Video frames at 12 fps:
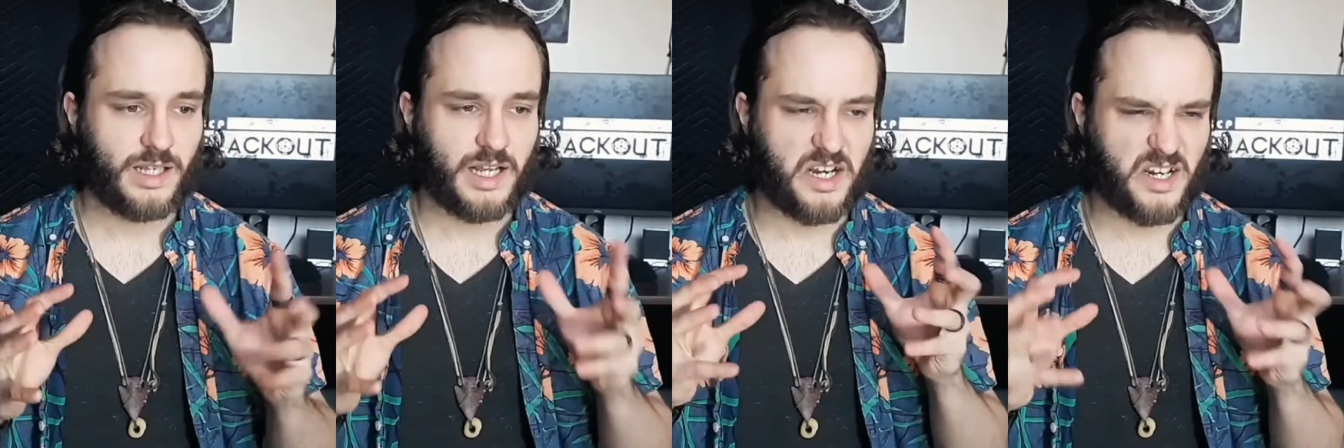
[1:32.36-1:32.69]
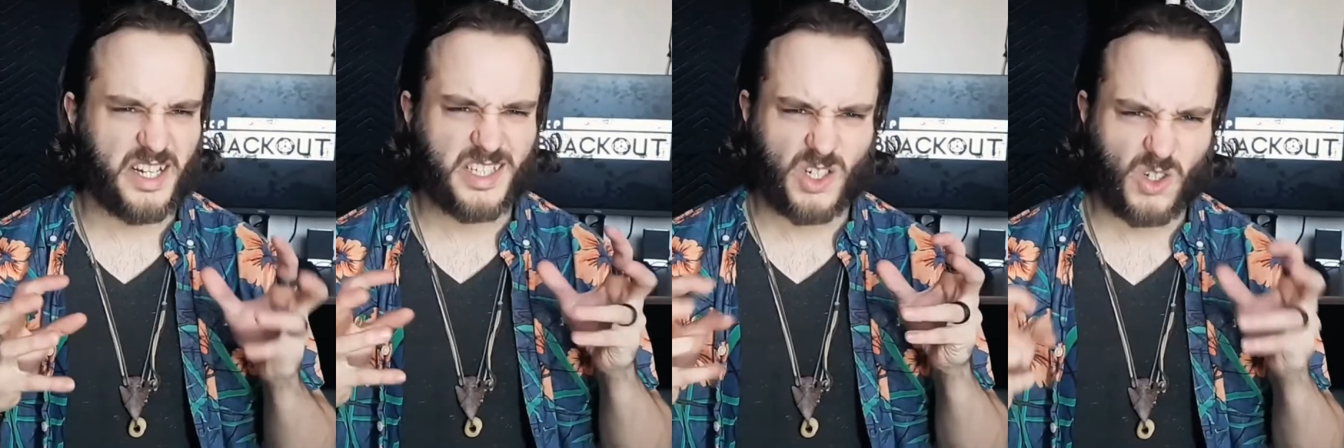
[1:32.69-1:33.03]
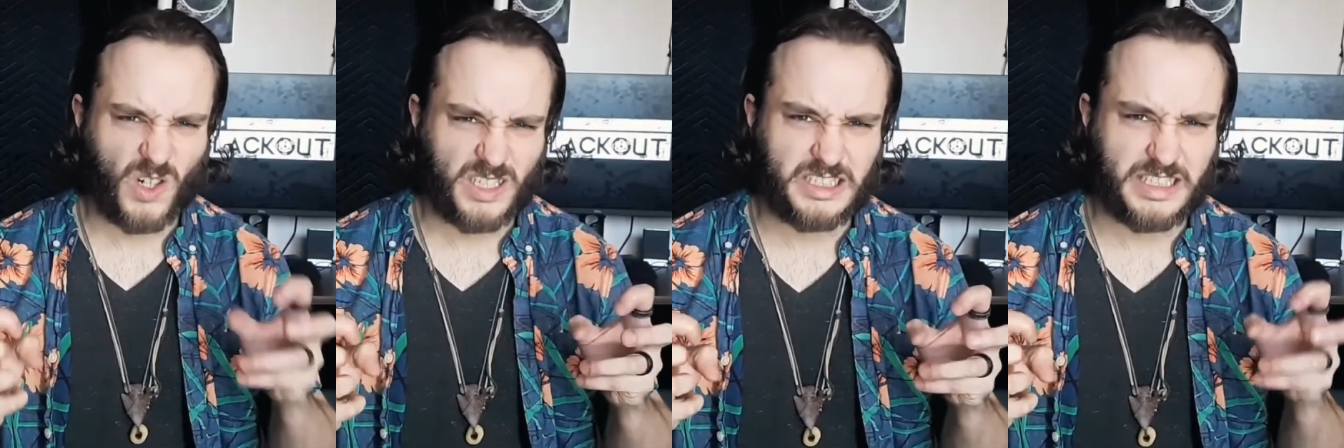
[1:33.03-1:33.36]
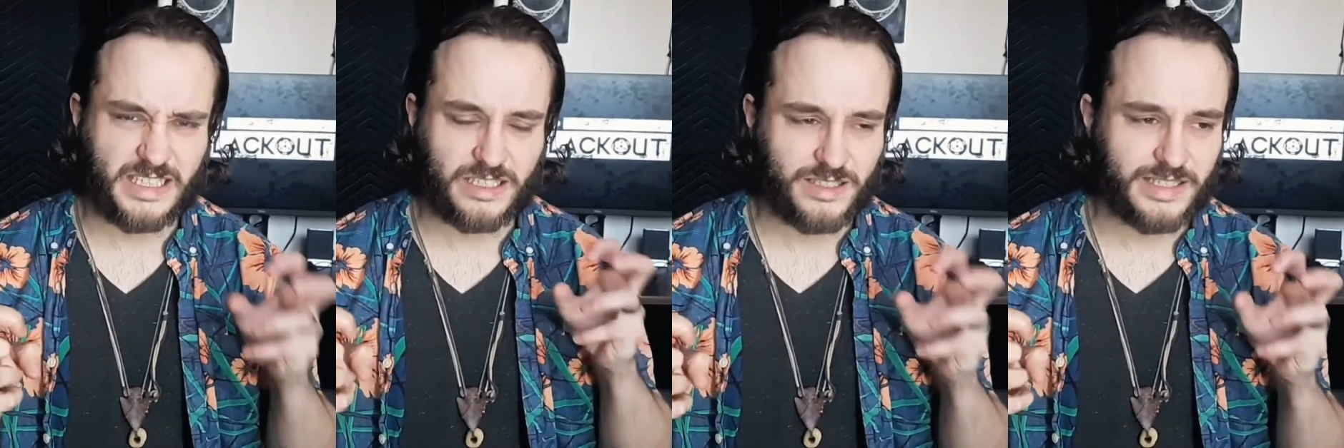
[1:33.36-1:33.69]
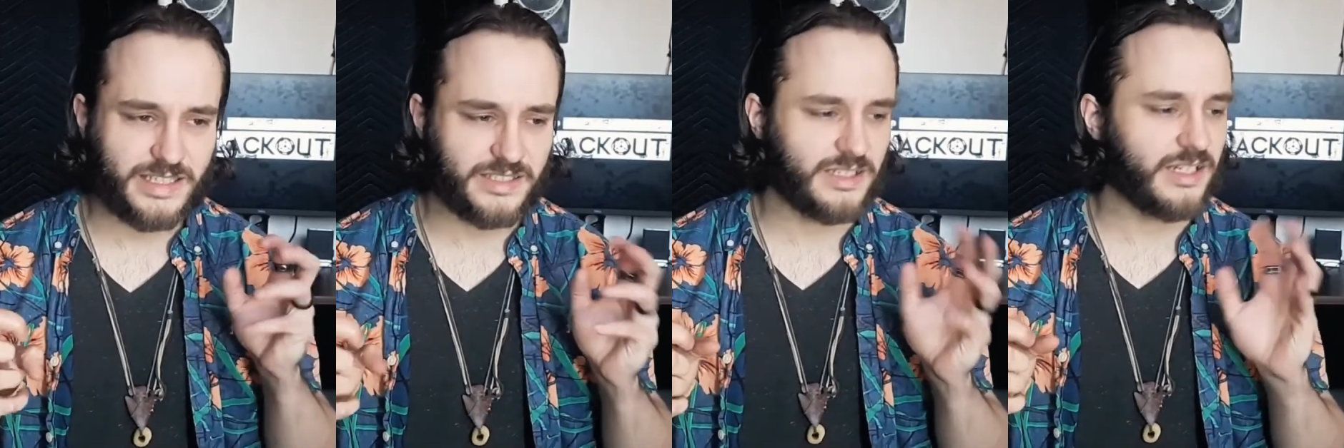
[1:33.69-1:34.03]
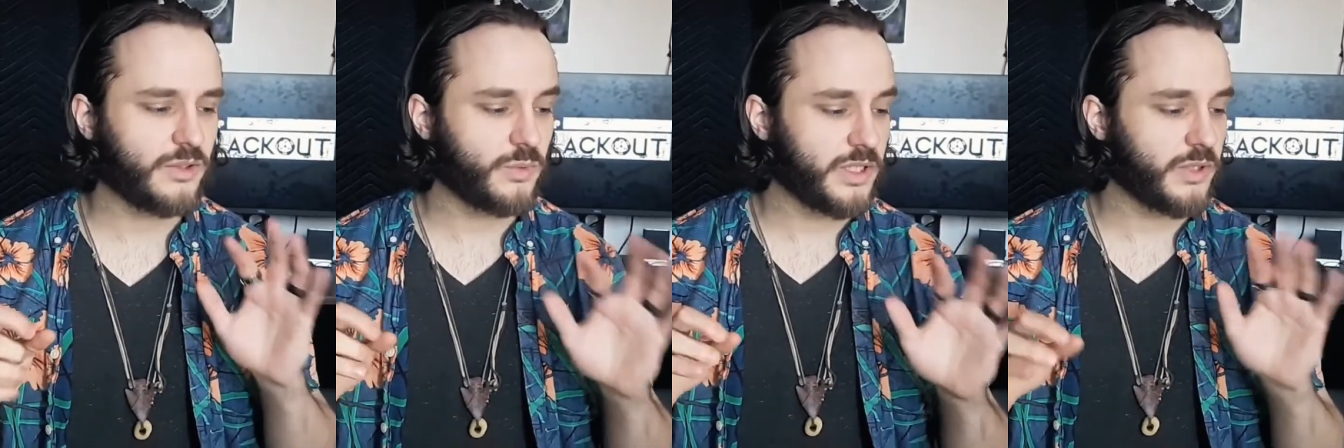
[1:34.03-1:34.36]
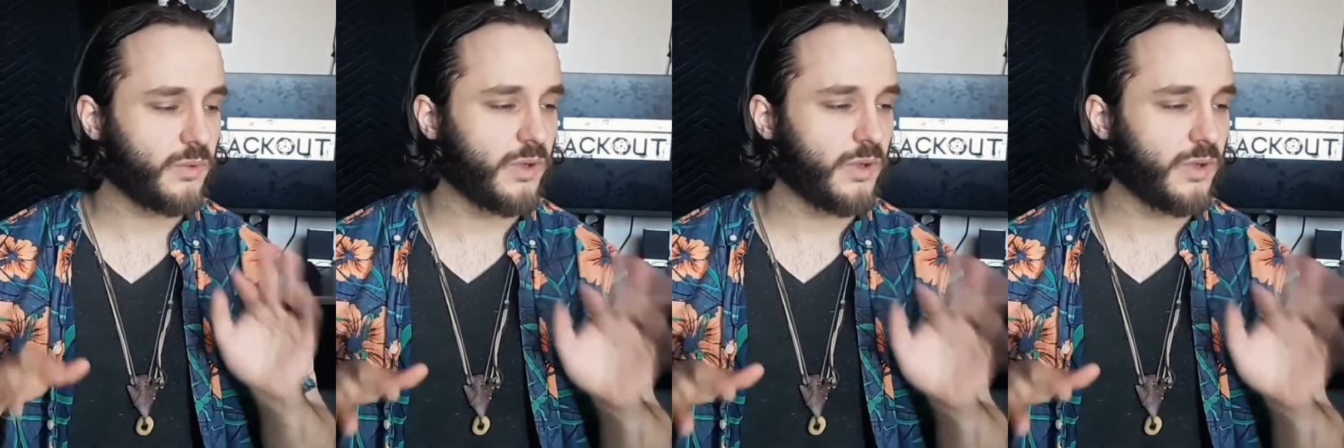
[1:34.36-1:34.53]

And a nice crunchy clicky sound when you're